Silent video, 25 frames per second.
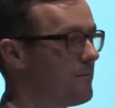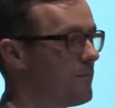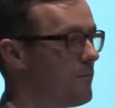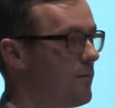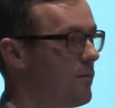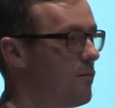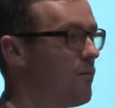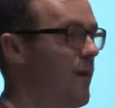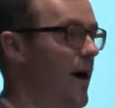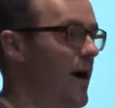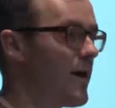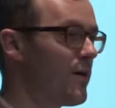
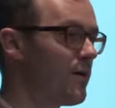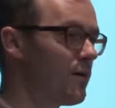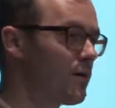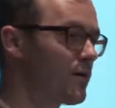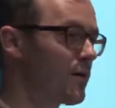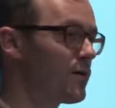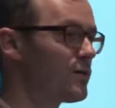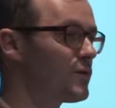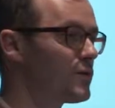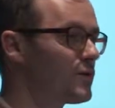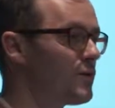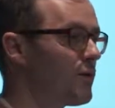way of
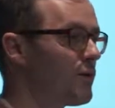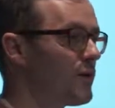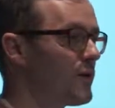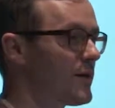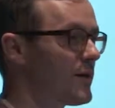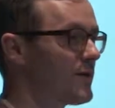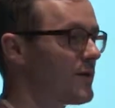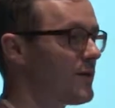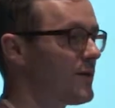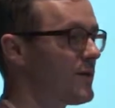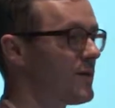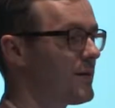
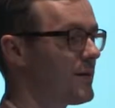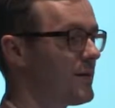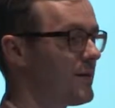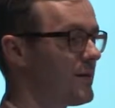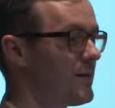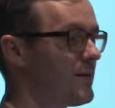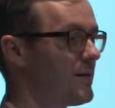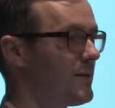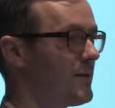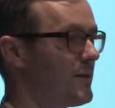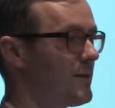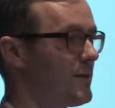controlling
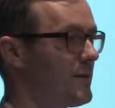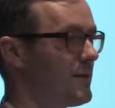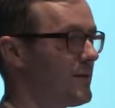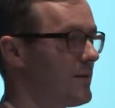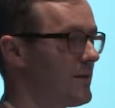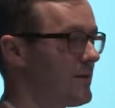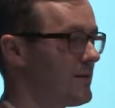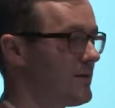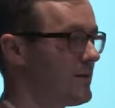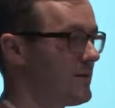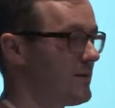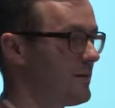
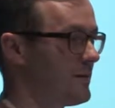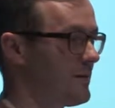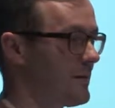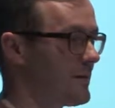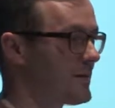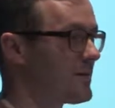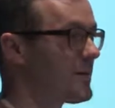the